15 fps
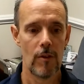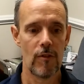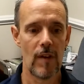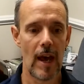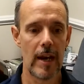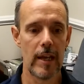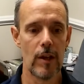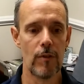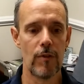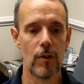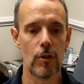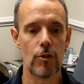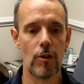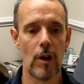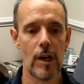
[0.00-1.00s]
Fatty
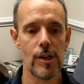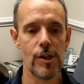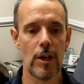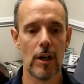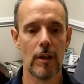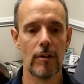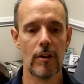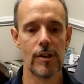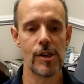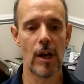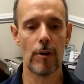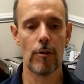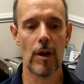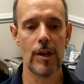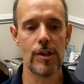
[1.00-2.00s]
infiltration and
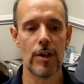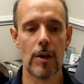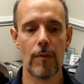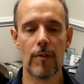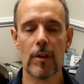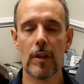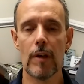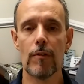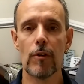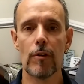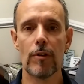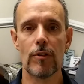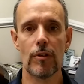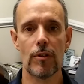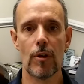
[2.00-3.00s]
degeneration of the
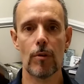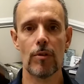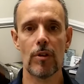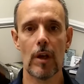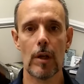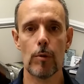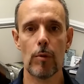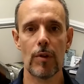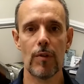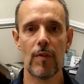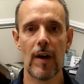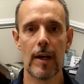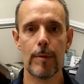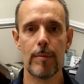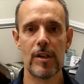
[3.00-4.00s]
liver is associated with a
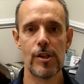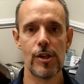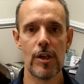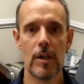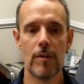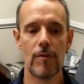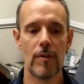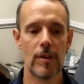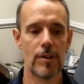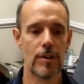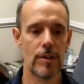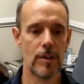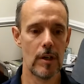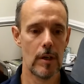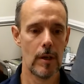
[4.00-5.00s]
vitamin G
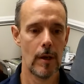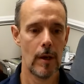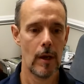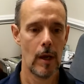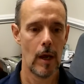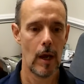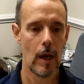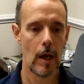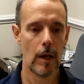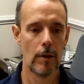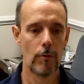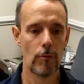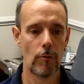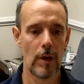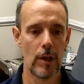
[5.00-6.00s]
deficiency.
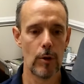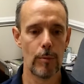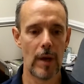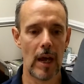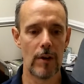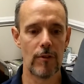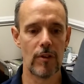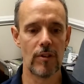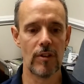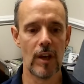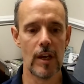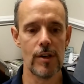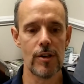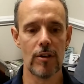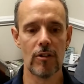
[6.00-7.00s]
And renal
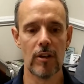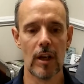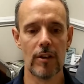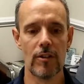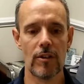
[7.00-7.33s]
manifestations like